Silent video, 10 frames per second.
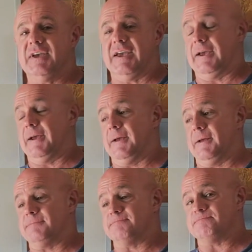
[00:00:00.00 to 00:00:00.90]

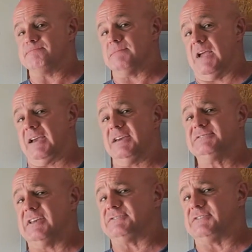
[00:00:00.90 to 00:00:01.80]
And I
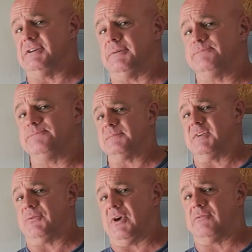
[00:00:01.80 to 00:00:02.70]
guess that's it.
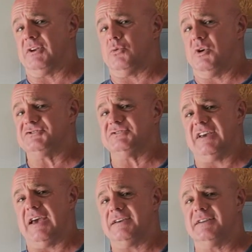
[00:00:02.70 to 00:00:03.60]
If you have any questions,
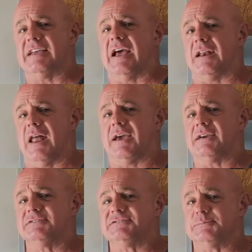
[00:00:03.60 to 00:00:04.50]
hey, hit that
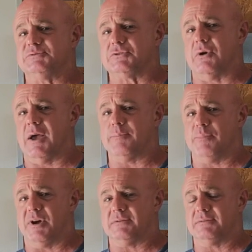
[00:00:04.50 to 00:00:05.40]
like and subscribe
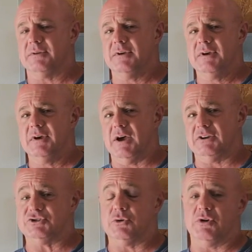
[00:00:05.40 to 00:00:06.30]
button. I
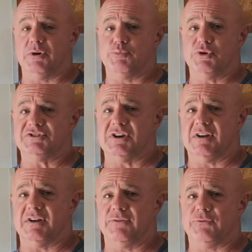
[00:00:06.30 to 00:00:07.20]
sure would
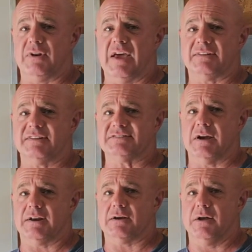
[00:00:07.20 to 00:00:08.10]
appreciate it. If you like this
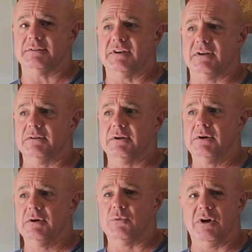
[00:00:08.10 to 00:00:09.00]
kind of content,
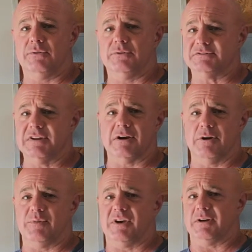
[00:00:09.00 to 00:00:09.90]
well, there's not
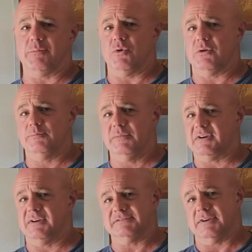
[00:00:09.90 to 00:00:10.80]
going to be any more
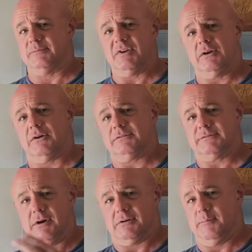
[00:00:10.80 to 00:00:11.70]
because I'm done on
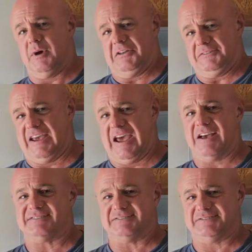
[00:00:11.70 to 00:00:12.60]
talking about
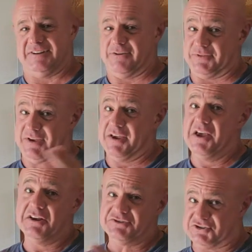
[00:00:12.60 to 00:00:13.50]
taxes and everything.
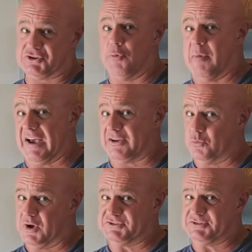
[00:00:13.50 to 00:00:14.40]
Just go back and
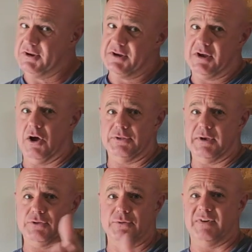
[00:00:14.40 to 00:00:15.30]
watch all the
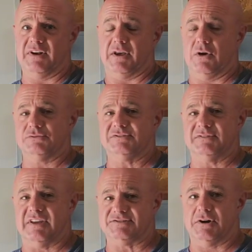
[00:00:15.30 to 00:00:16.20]
other videos
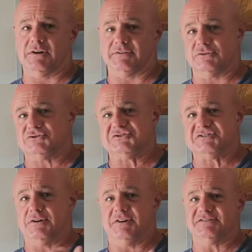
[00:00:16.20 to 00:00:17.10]
that's on it. There's a
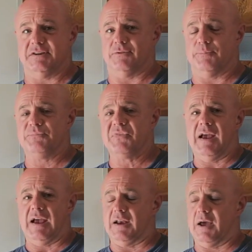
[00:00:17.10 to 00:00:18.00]
series of them.
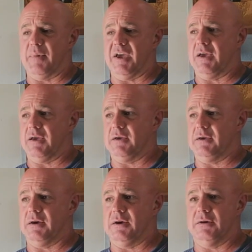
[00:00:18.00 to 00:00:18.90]
And I
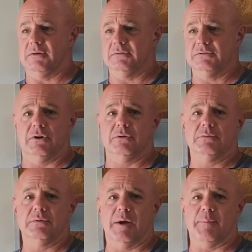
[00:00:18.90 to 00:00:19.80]
may,
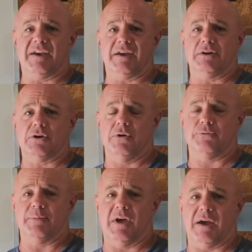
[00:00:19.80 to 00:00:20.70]
I may get a call
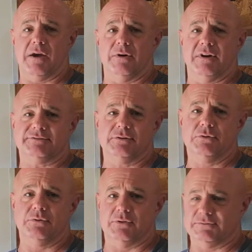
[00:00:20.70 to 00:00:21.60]
from the IRS.
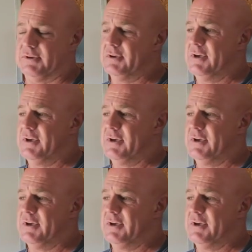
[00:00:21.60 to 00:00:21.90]
Who knows?